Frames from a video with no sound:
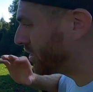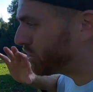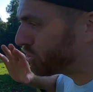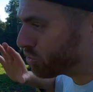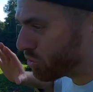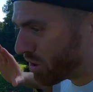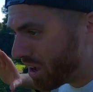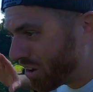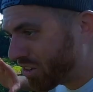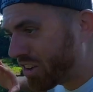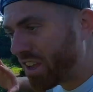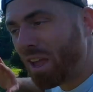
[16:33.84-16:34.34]
the
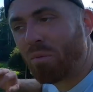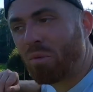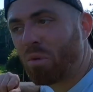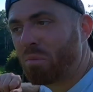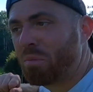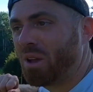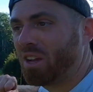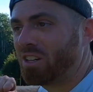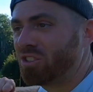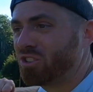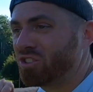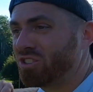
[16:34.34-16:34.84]
trail camera
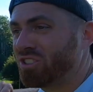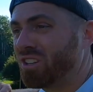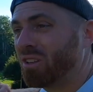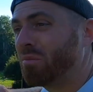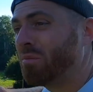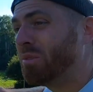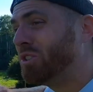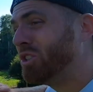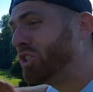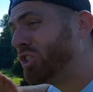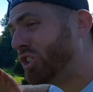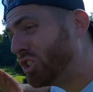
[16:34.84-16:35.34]
pictures have
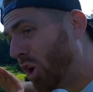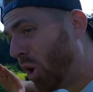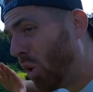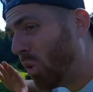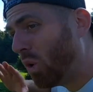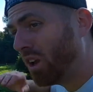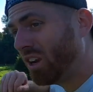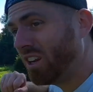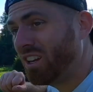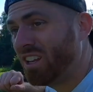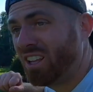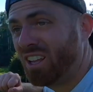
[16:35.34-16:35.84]
been
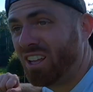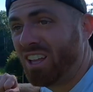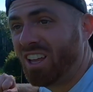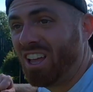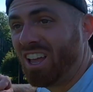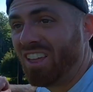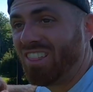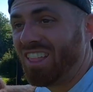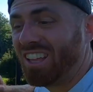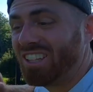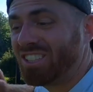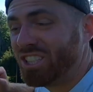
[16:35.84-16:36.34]
showing
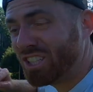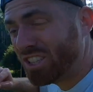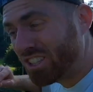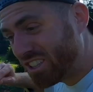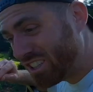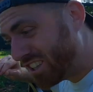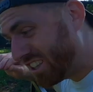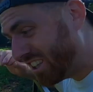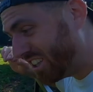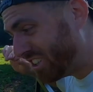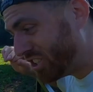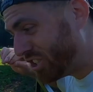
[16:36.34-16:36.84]
that
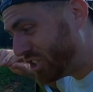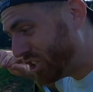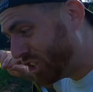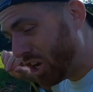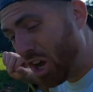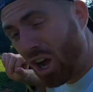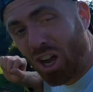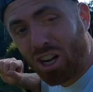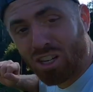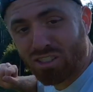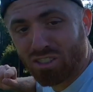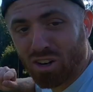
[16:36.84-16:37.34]
the
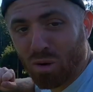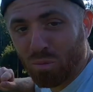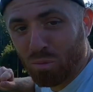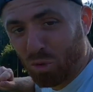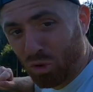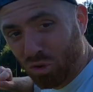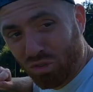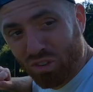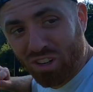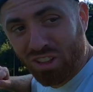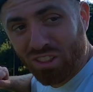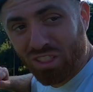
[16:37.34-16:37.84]
chucks are
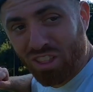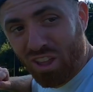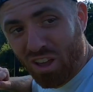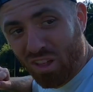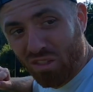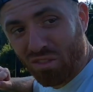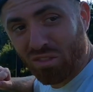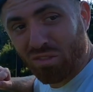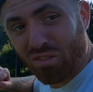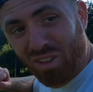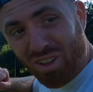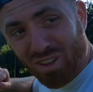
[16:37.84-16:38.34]
moving in the
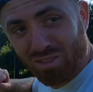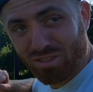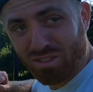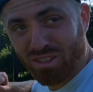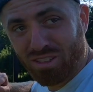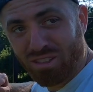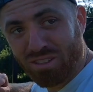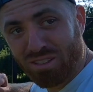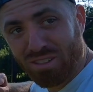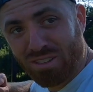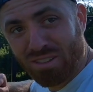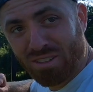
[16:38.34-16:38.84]
other field.
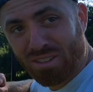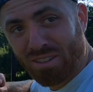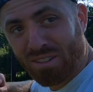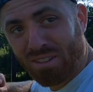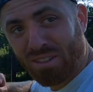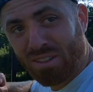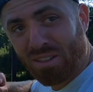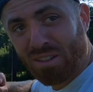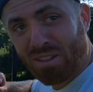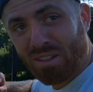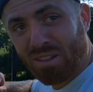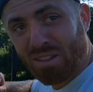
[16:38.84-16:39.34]

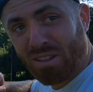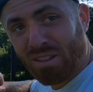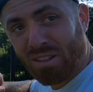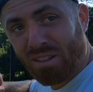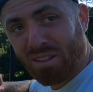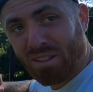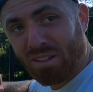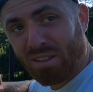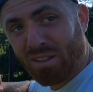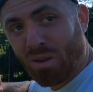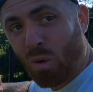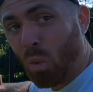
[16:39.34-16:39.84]

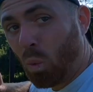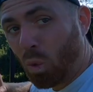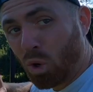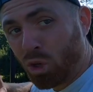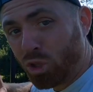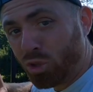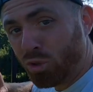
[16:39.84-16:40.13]
What